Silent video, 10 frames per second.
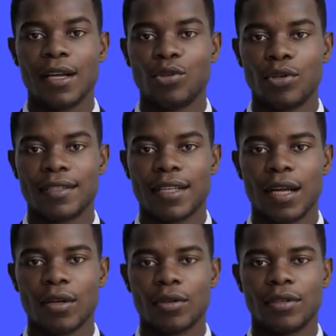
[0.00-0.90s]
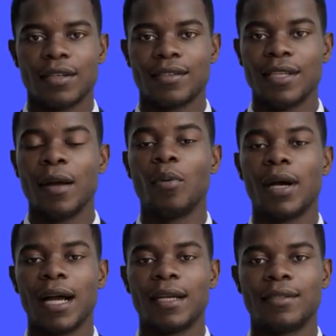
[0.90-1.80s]
you can tell, this table
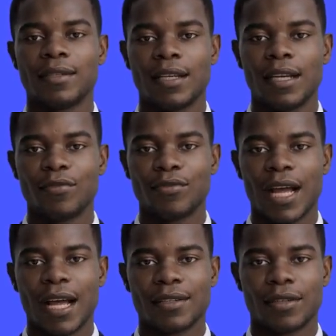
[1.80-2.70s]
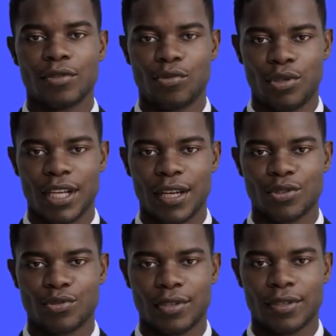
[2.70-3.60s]
has, in fact, 3
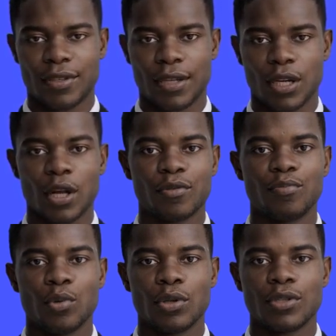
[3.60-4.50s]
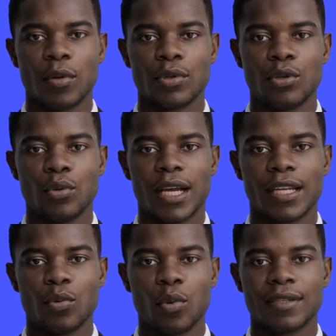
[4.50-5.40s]
entries,
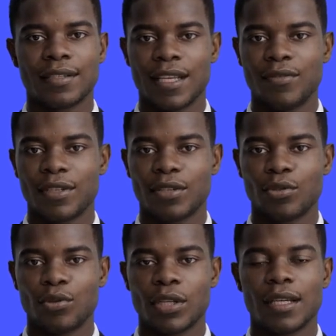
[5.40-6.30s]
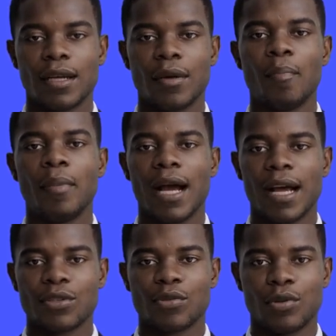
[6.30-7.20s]
R4W8173,
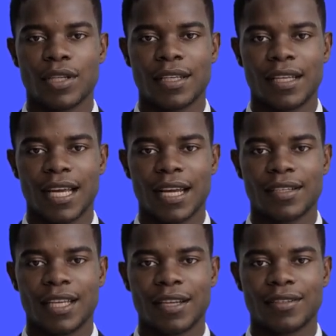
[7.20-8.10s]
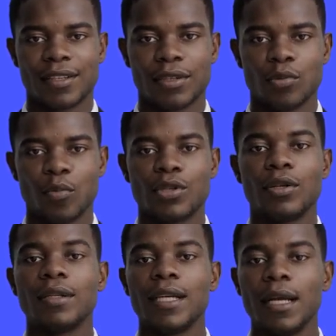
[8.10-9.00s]
Blad3, and Lizzie, which
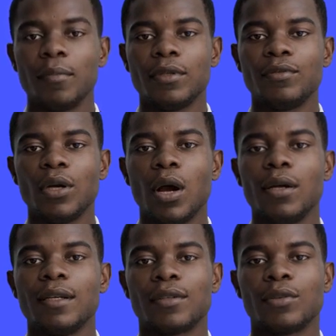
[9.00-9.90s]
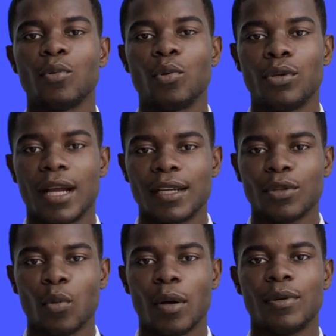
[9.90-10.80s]
are the names of the artists who created
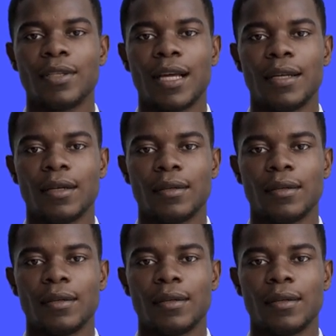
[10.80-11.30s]
the website.